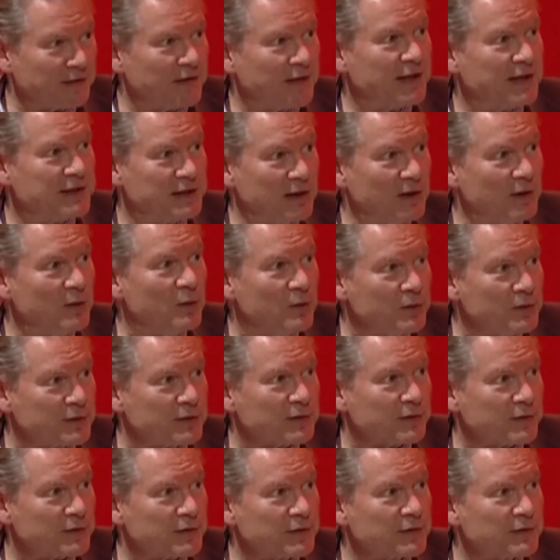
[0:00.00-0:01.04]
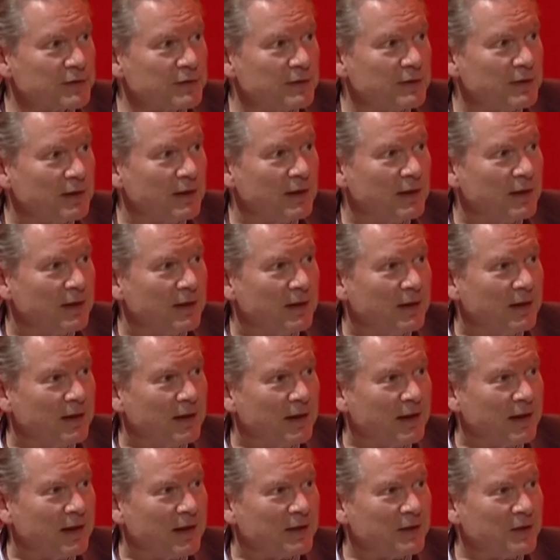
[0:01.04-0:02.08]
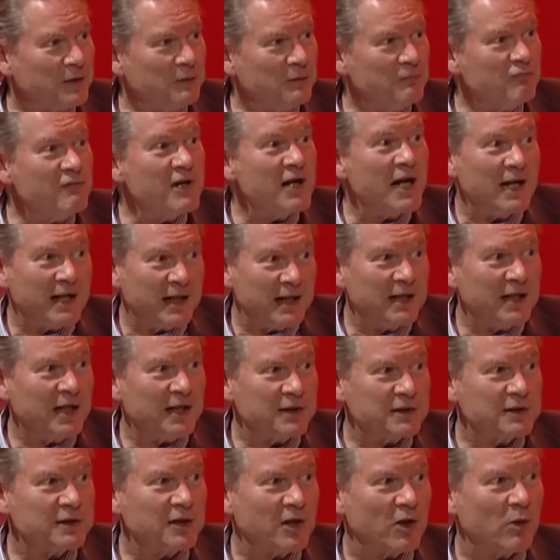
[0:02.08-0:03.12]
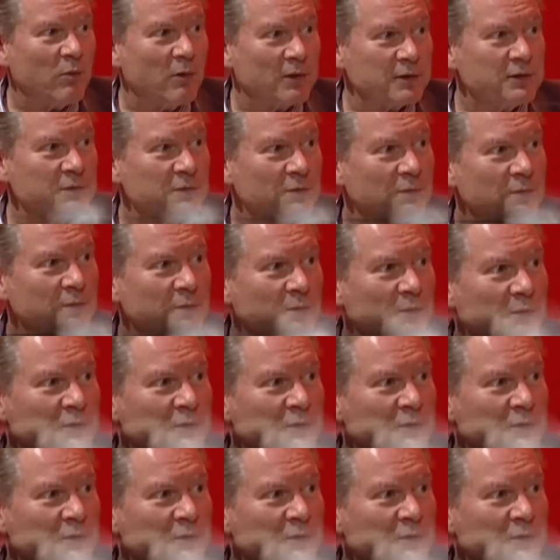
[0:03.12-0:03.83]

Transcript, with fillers: their delusions you really need to know what you're, you're